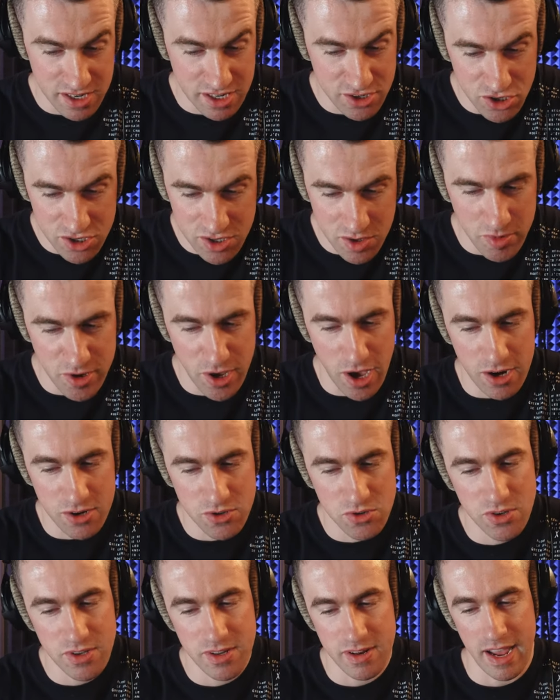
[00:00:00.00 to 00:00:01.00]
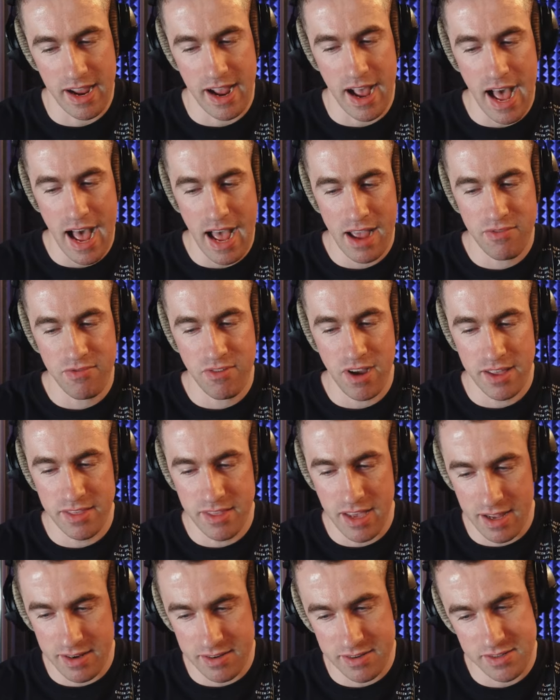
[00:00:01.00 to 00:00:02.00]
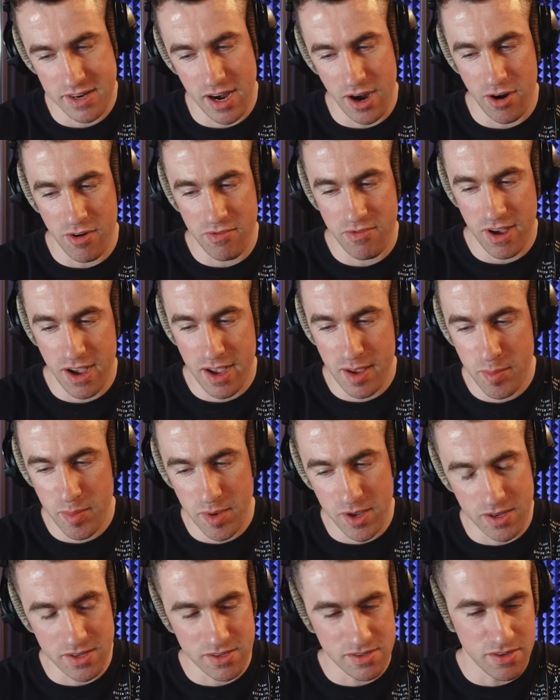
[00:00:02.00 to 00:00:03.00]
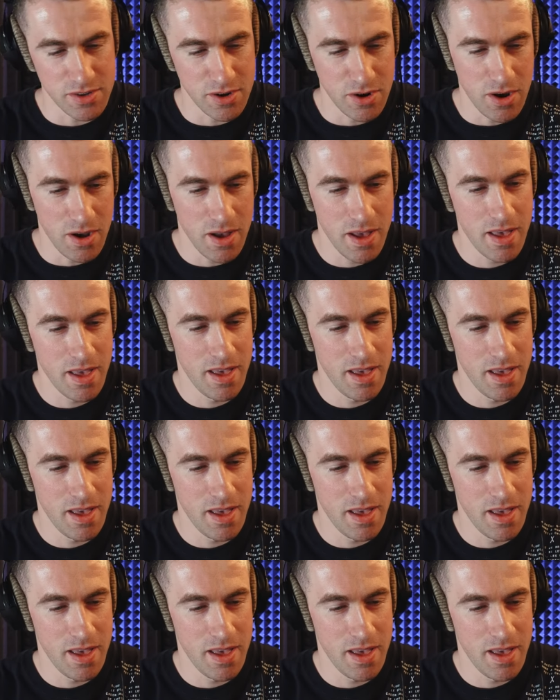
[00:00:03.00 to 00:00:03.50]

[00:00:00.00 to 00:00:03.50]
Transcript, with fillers: And just to be honest with you, like I find that terrifying because, you know,